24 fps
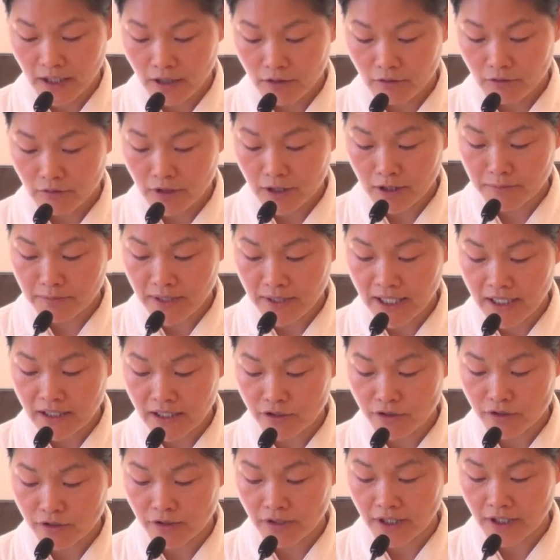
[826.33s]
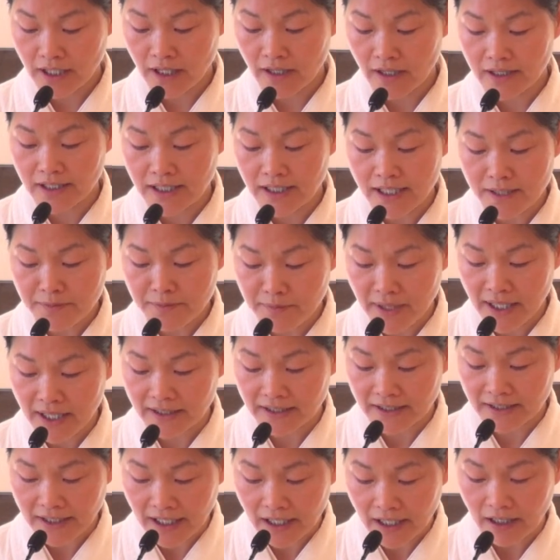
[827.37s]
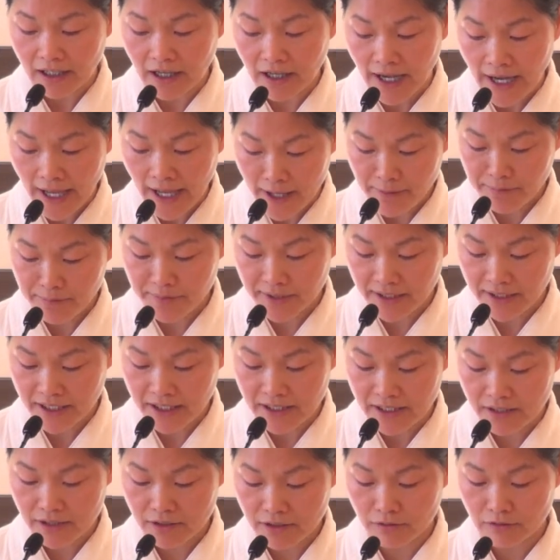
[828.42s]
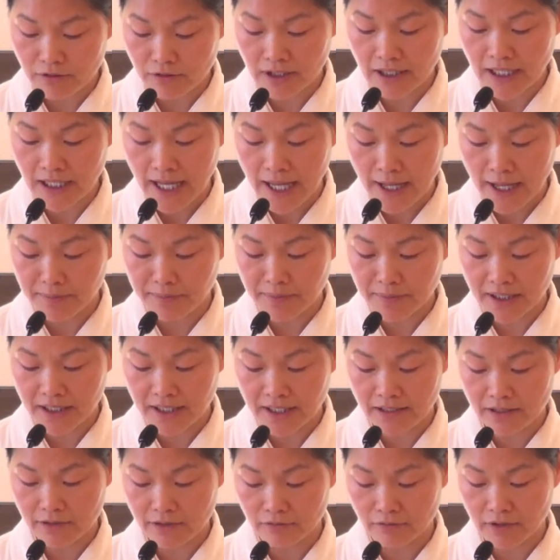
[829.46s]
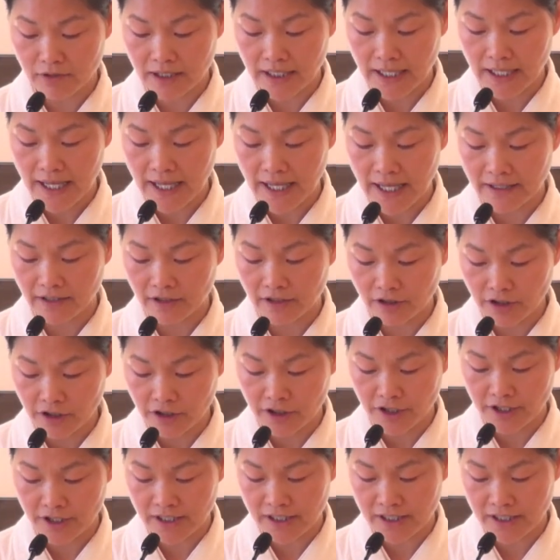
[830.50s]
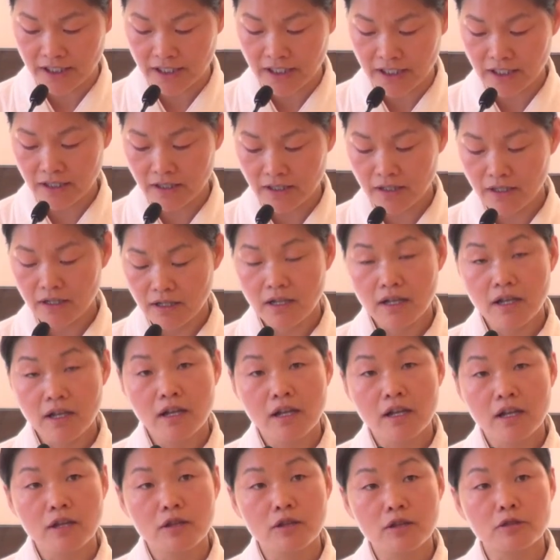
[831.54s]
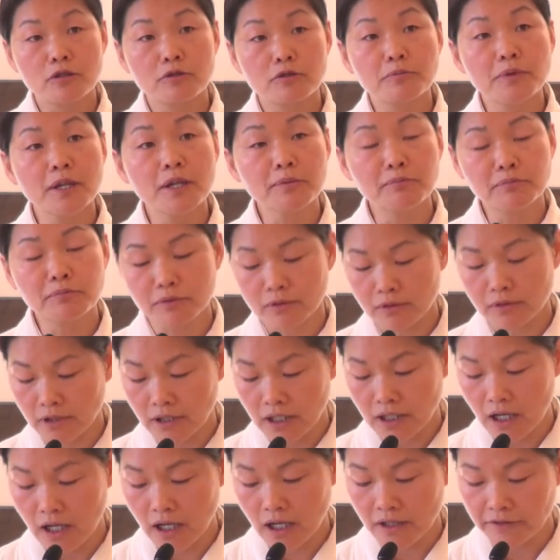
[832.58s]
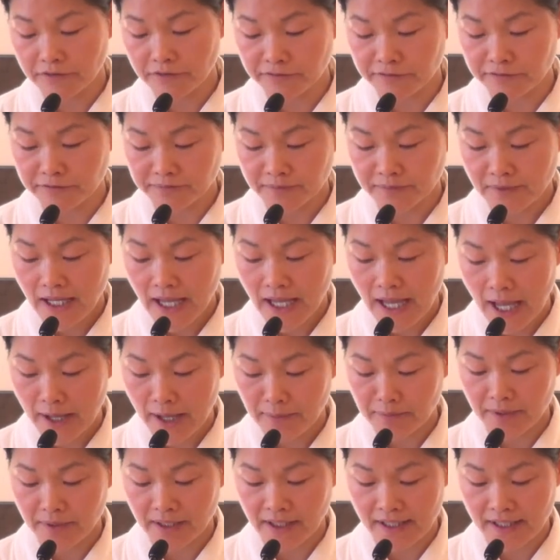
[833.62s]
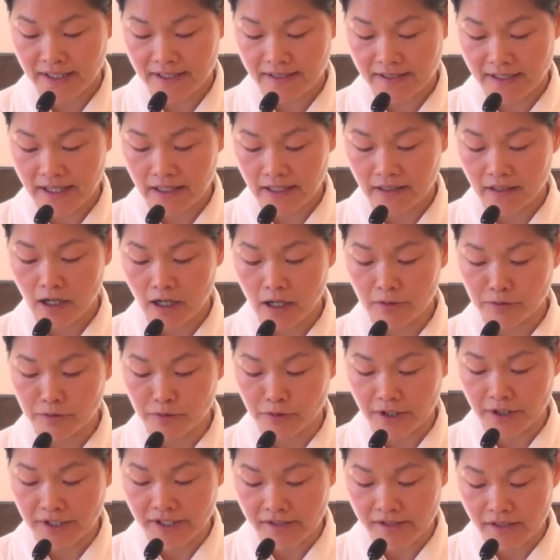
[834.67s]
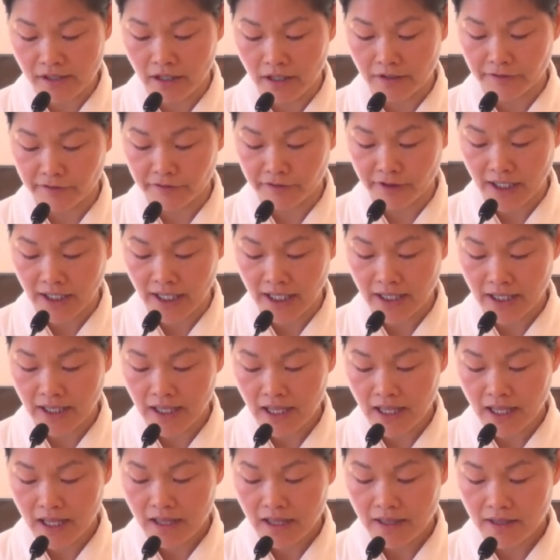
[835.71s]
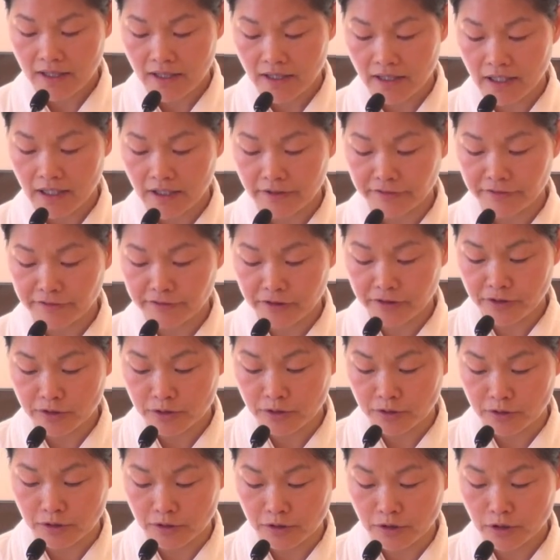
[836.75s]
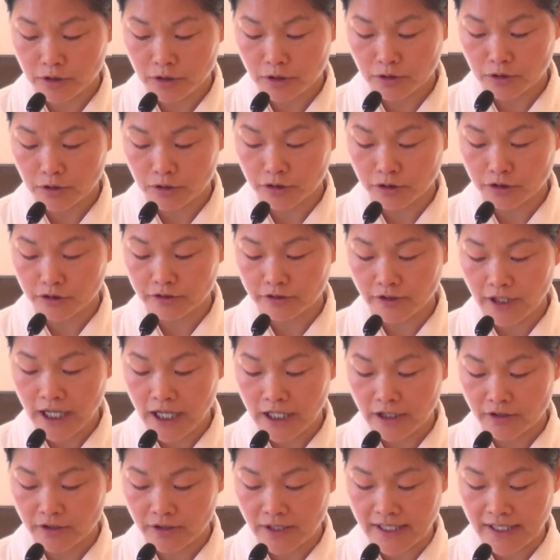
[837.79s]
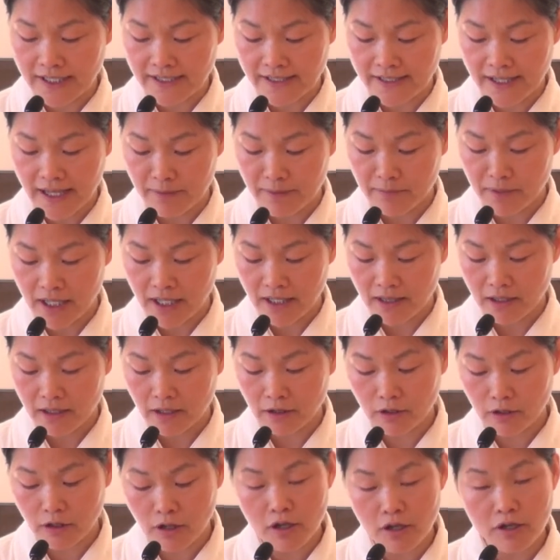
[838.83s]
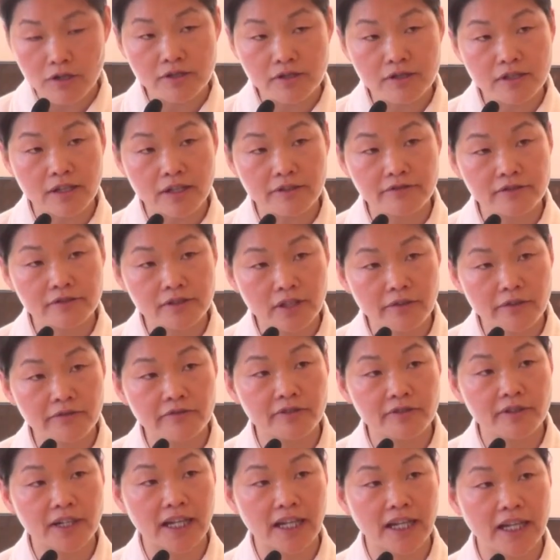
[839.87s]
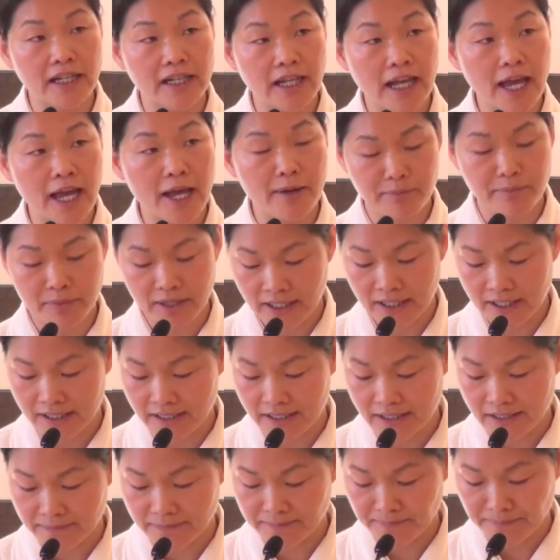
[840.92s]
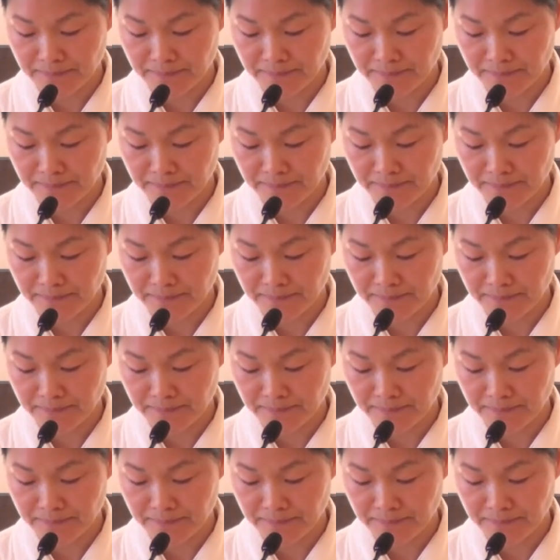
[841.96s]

One may enjoy unexpected happiness or happiness one had earned. Though people love happiness and abhor suffering, there are few who try to examine the cause of suffering and happiness.